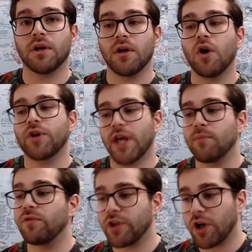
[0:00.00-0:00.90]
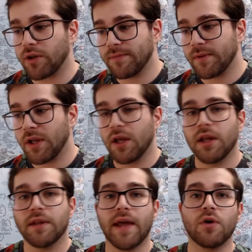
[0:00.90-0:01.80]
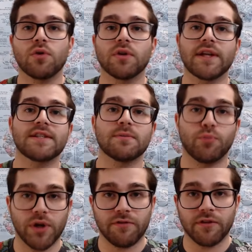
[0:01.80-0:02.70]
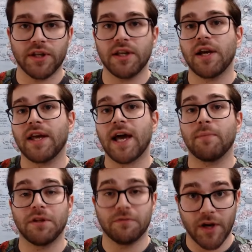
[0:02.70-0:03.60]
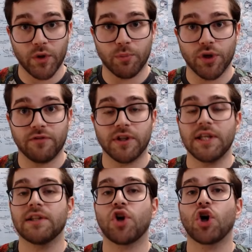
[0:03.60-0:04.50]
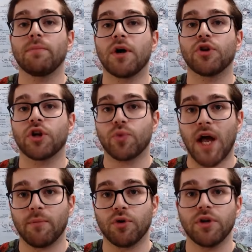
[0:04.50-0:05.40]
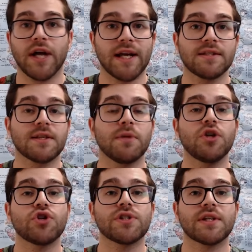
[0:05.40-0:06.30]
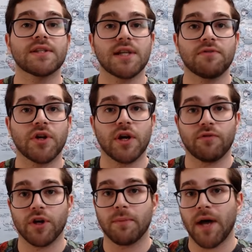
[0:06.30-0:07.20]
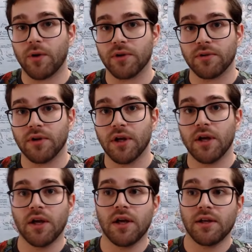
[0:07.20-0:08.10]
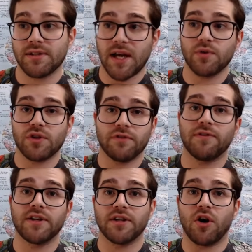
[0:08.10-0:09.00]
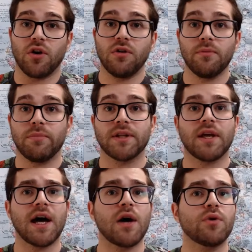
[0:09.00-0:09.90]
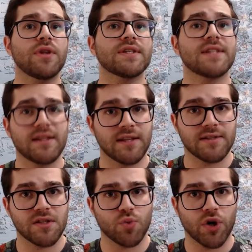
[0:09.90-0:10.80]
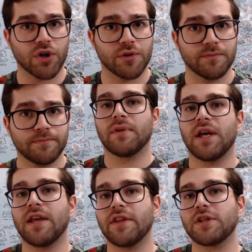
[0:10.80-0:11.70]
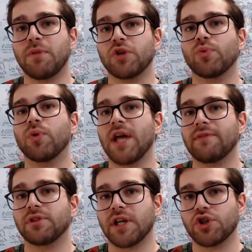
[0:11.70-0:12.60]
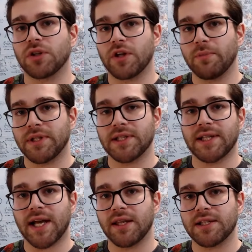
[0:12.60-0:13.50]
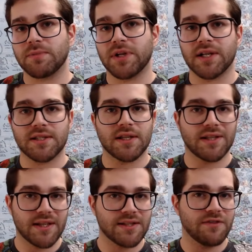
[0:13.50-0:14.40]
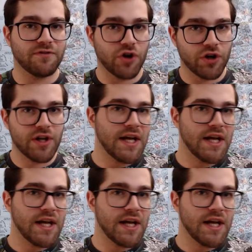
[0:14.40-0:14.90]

Okay, moving on. Now let's briefly, and I mean very briefly, talk about the grammar and some interesting stuff that I've read about it. Sounds are fun and all, but how do the sentences work? In this part, we will have to touch a little bit on the dialects because it does differ